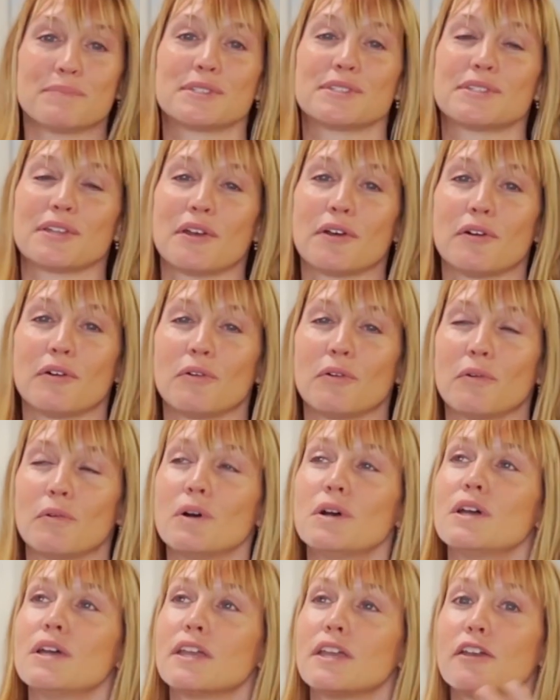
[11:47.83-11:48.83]
So
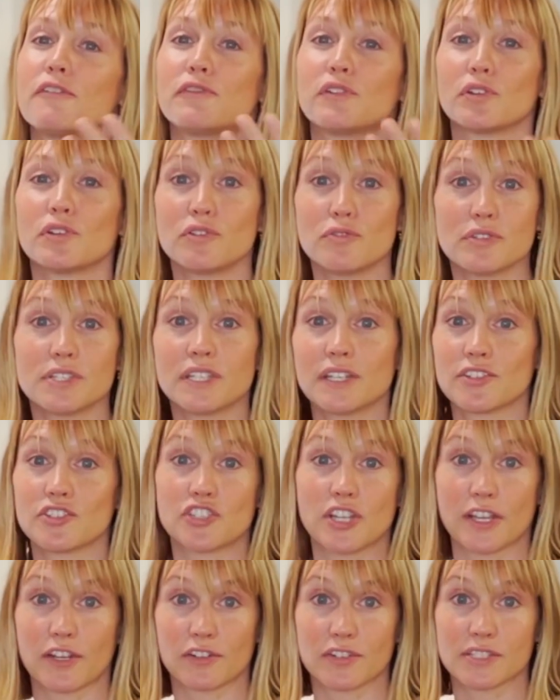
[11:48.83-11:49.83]
if you're using a
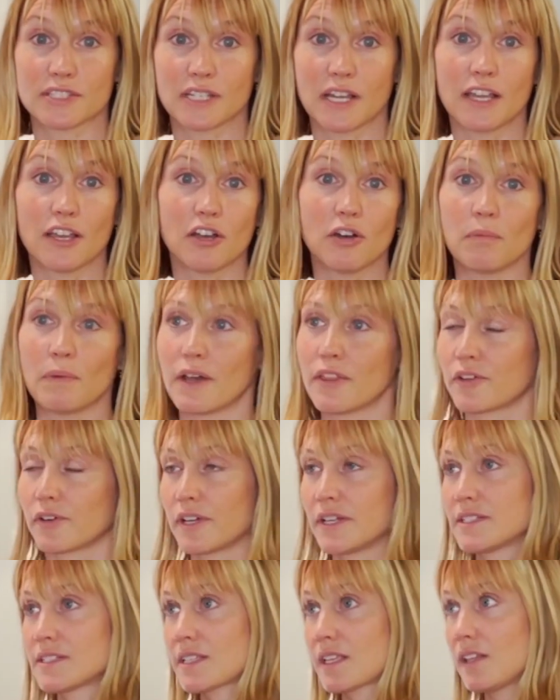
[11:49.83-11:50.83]
shaker style, whether
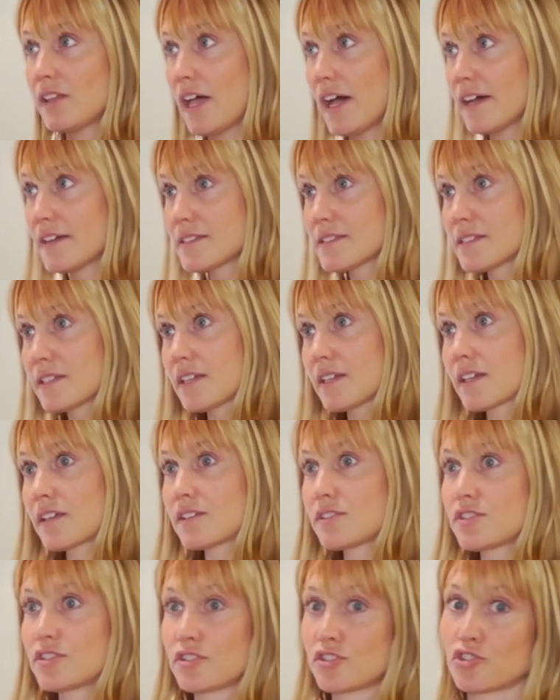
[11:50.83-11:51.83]
it's classic
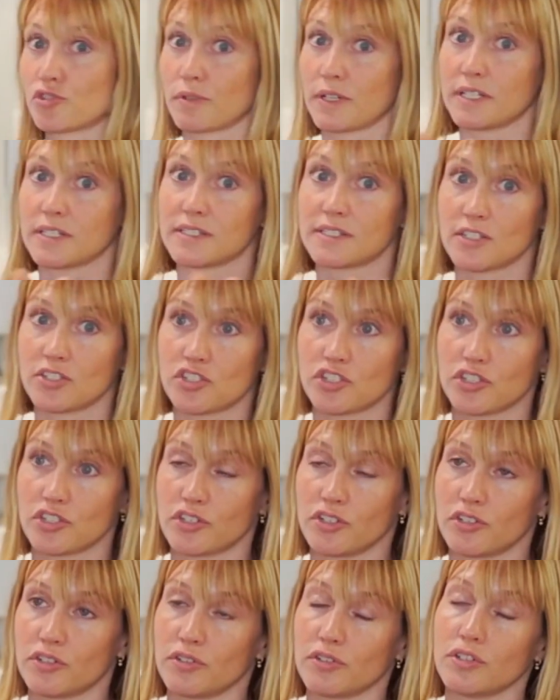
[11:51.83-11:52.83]
to
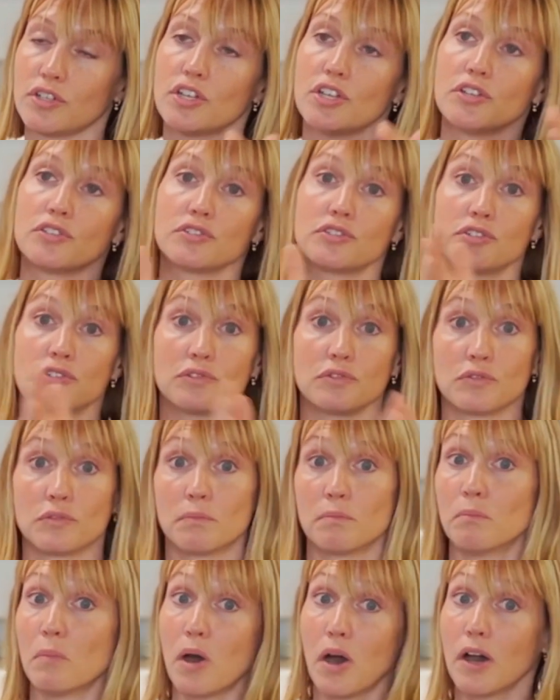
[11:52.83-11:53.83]
transitional
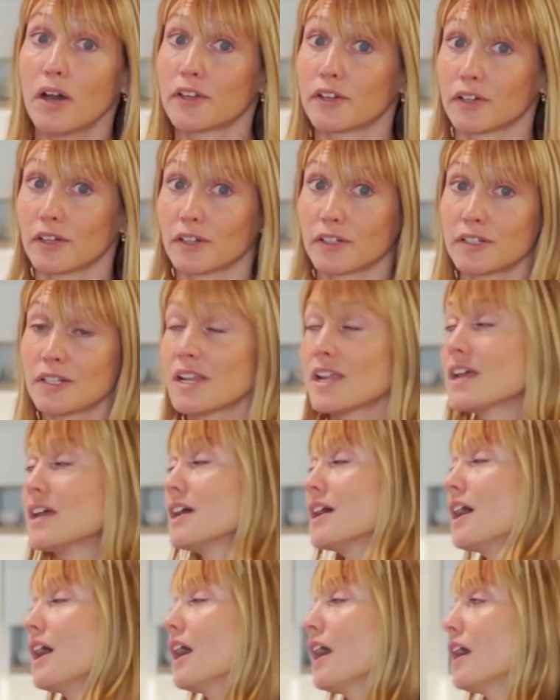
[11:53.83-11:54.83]
to modern,
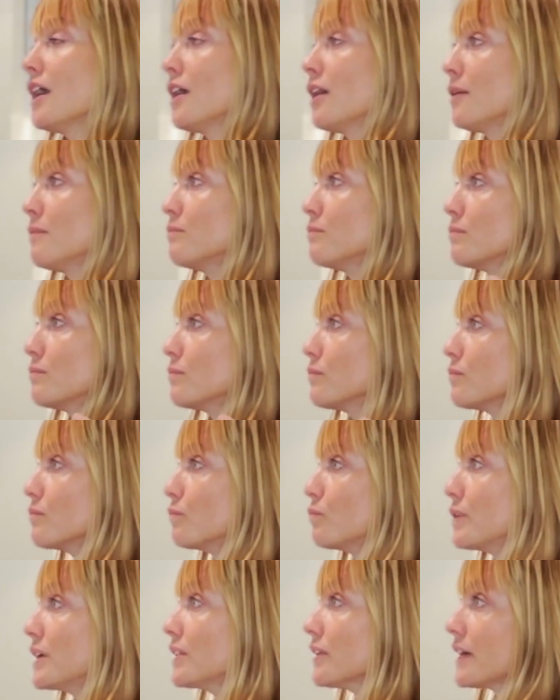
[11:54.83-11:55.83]

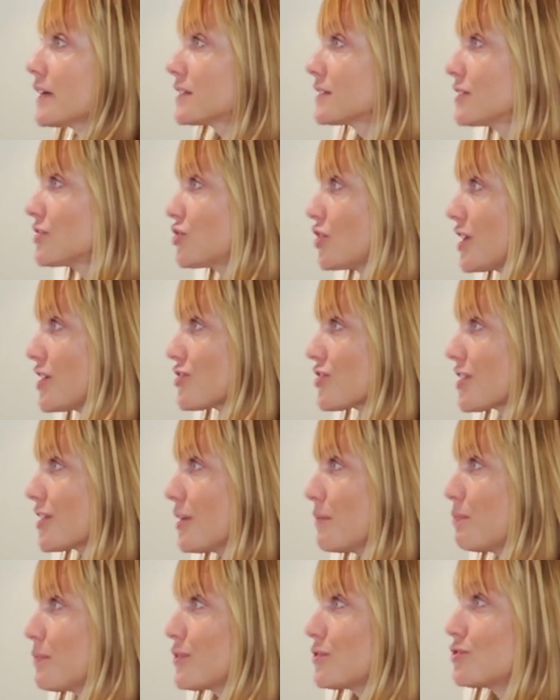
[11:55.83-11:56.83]
we like to change that
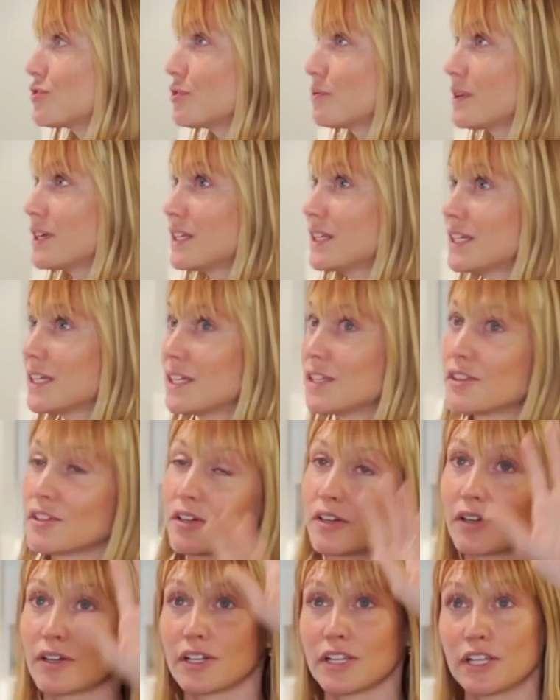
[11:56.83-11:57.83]
up with doing
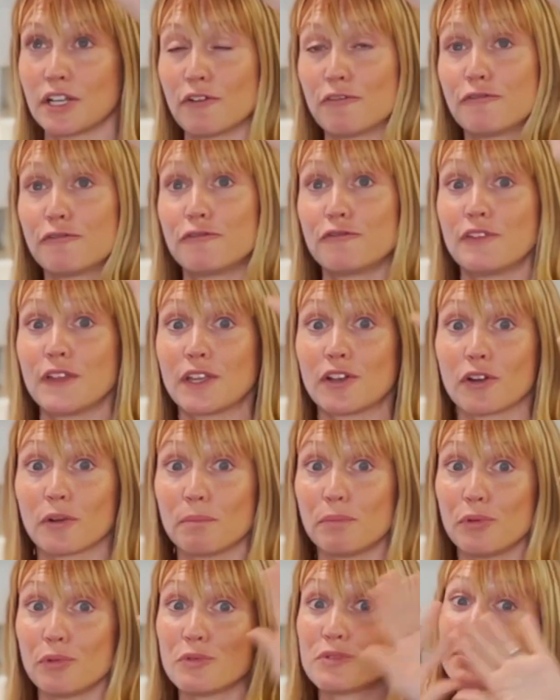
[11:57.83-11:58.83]
either, you know, finger
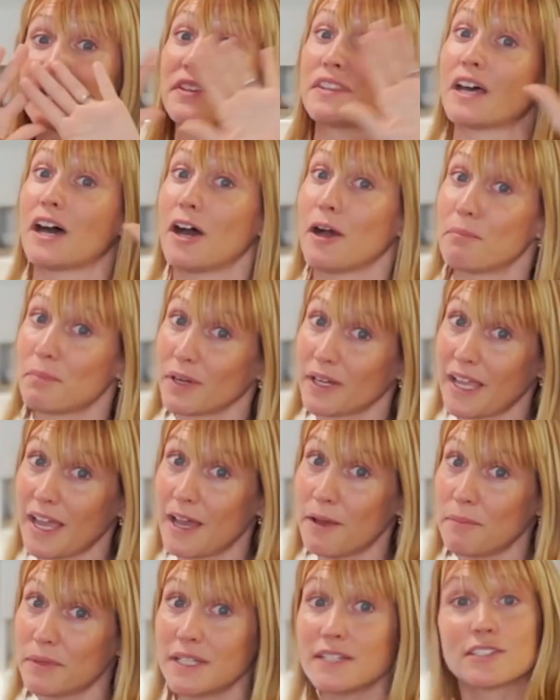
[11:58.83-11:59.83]
pulls on the upper
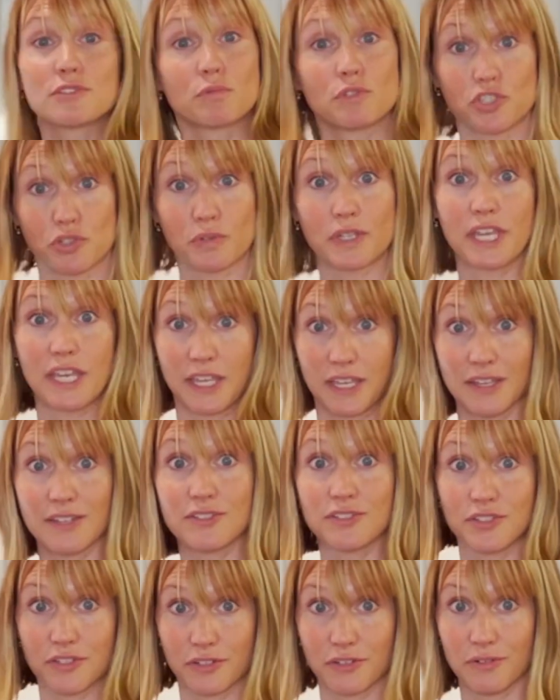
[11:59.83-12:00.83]
cabinets, which you can
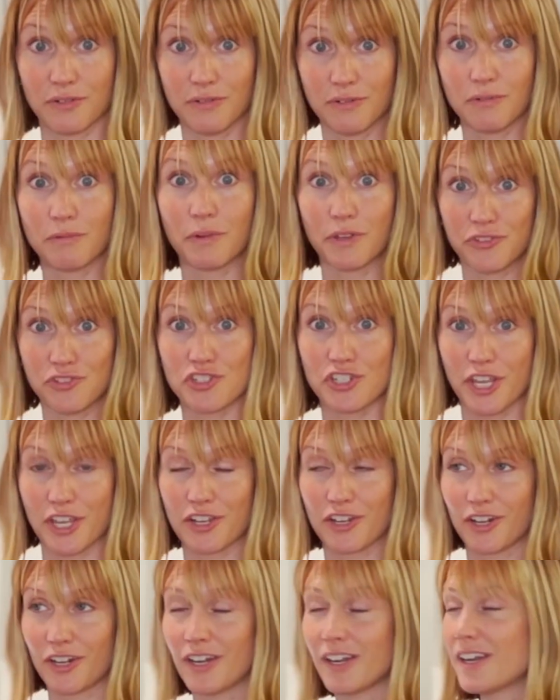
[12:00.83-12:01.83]
do with
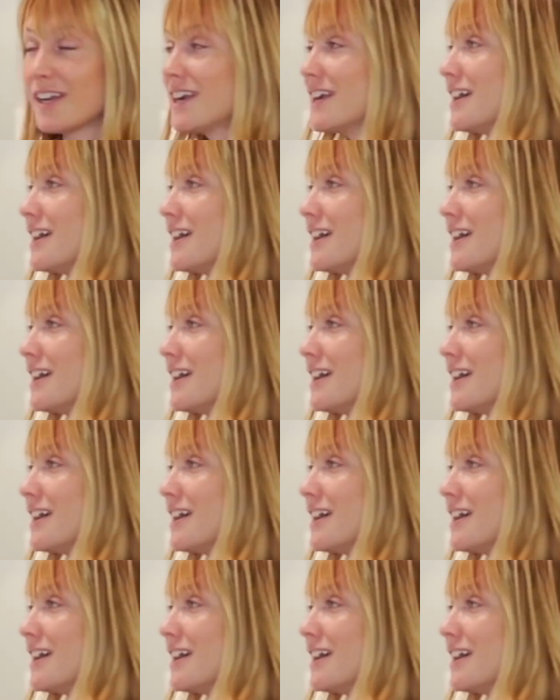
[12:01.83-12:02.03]
shaker,